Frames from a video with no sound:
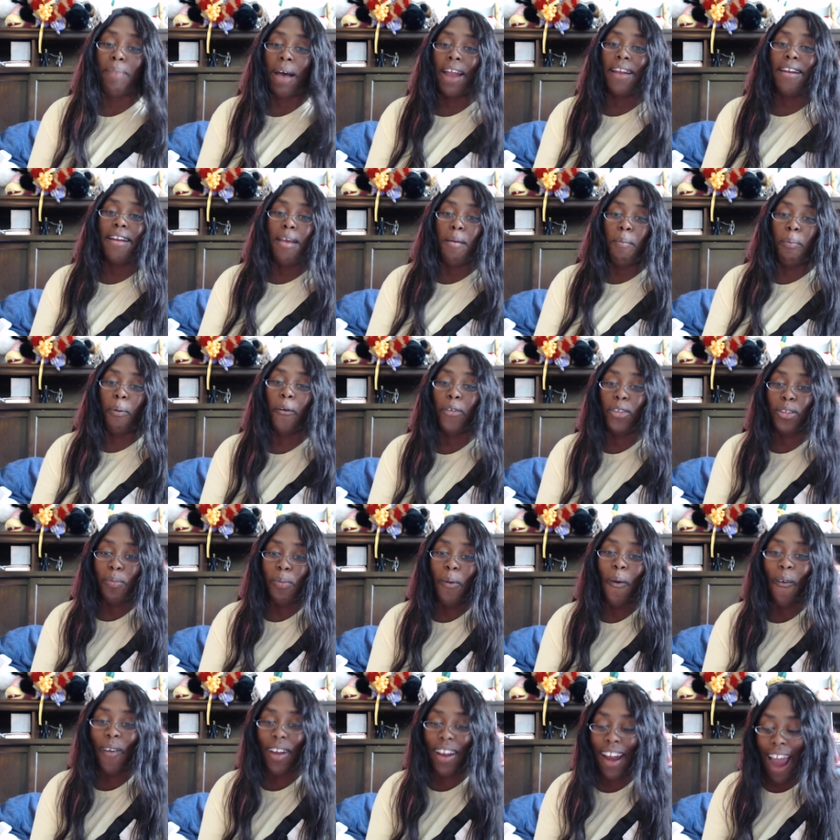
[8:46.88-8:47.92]
nipples
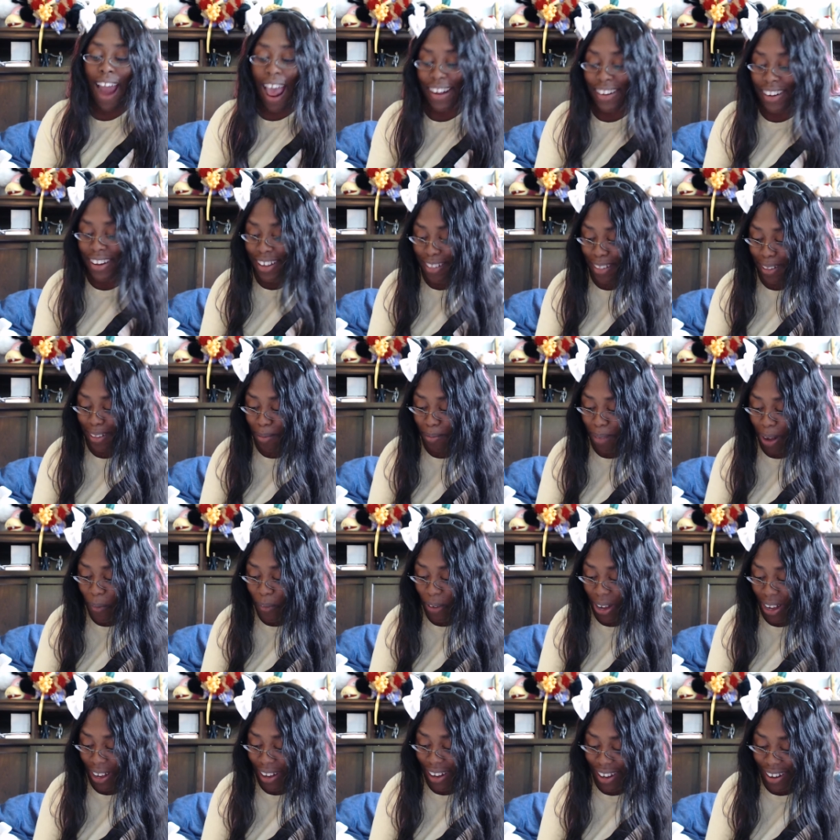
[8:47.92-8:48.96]
more than I need some
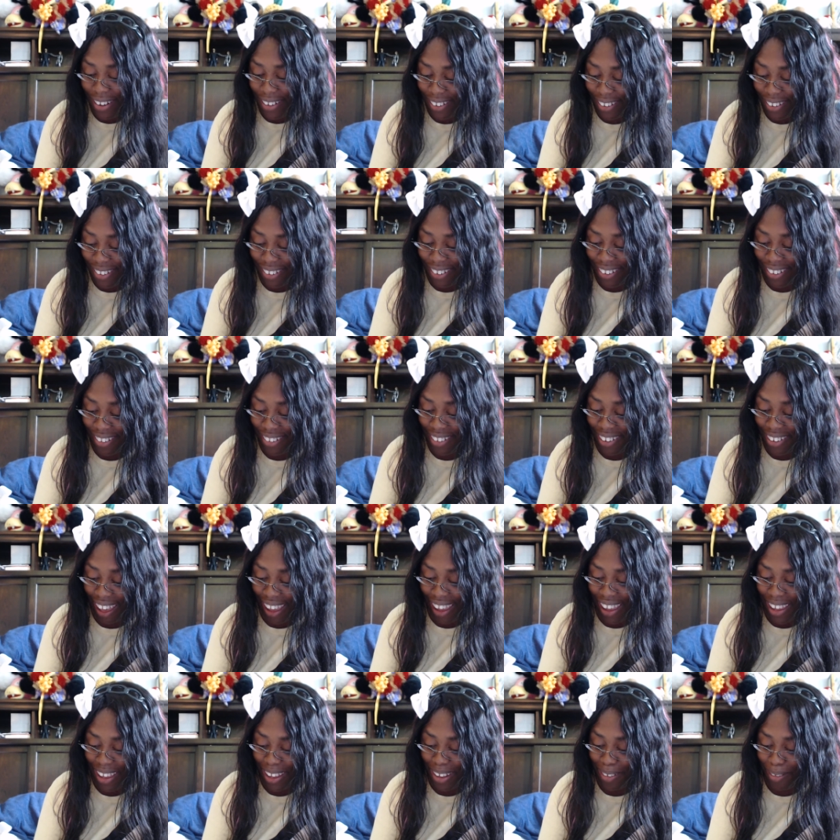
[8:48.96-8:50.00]
Lolita, cause
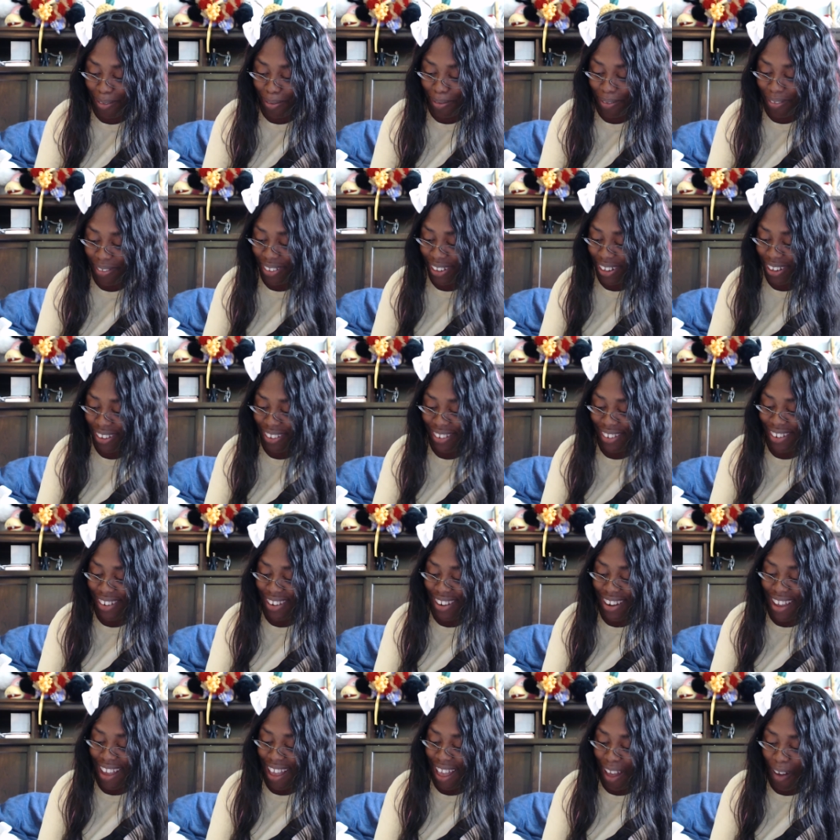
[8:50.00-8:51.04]
like
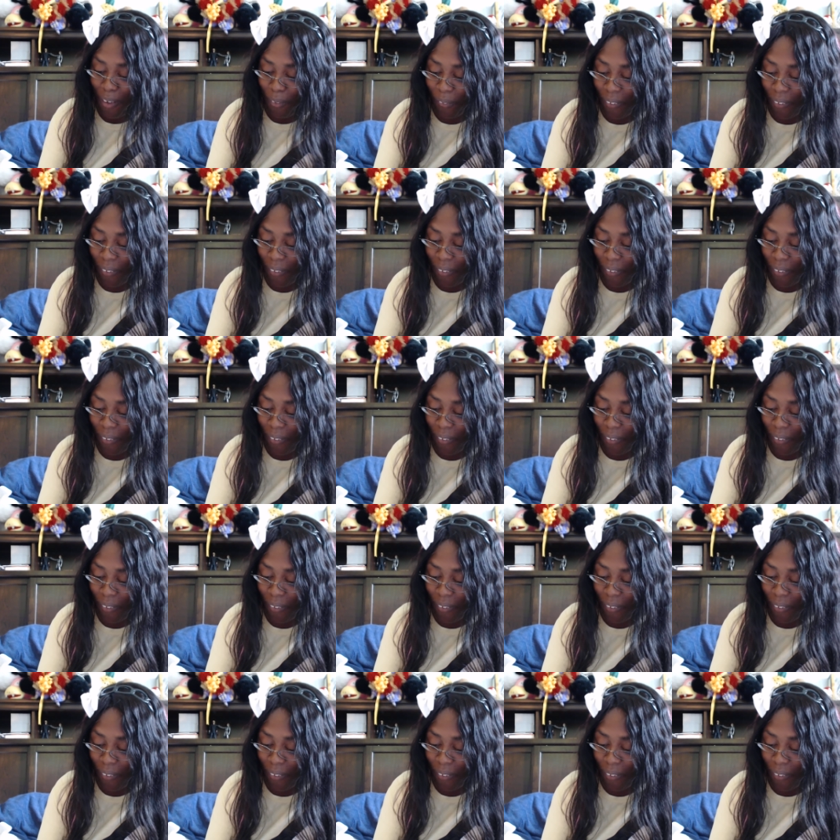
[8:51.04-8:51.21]
no.